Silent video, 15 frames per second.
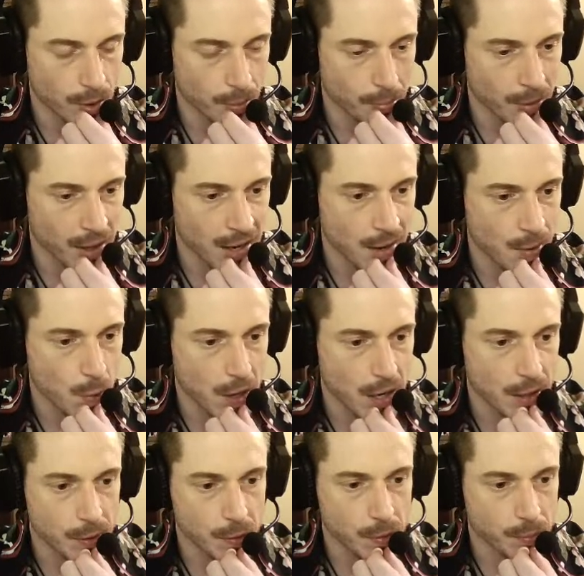main while
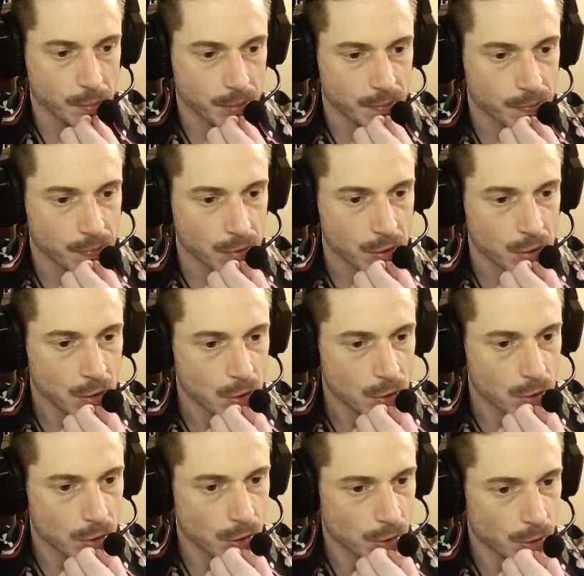loop.
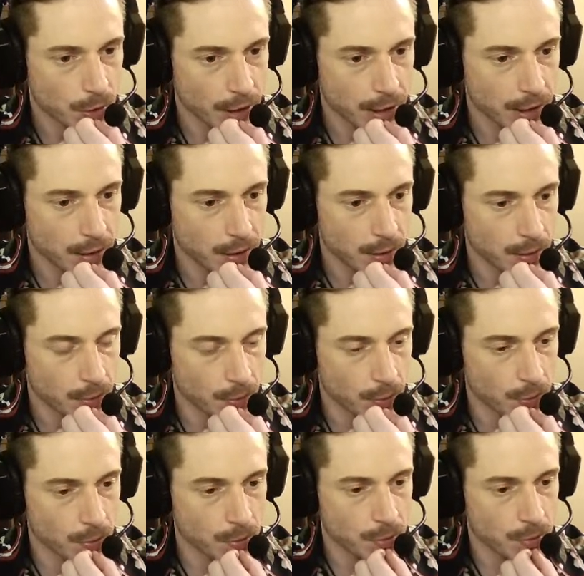So like
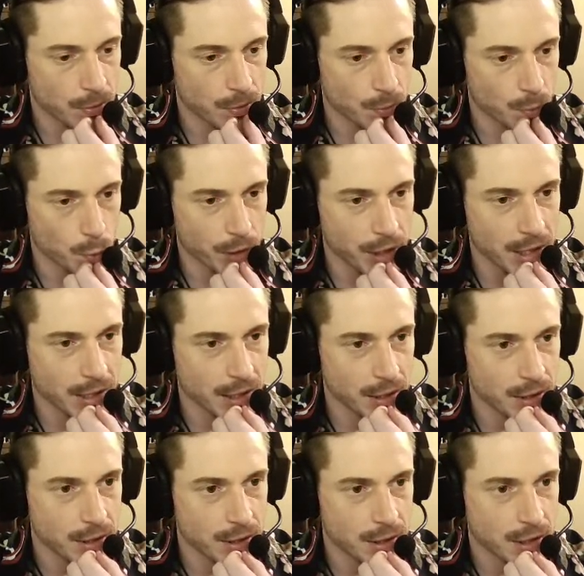we could
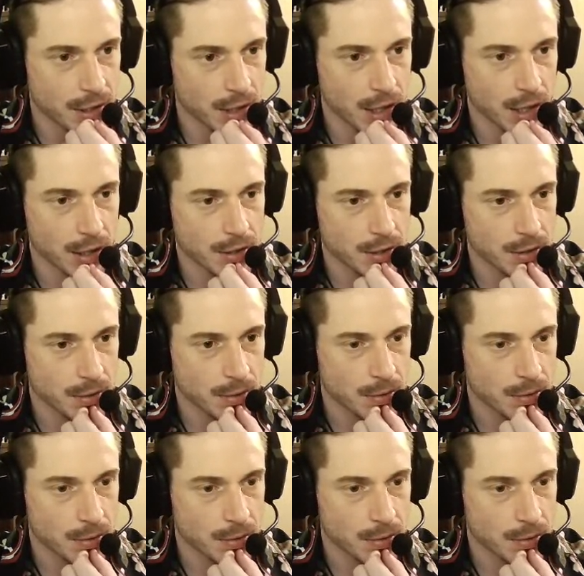disconnect.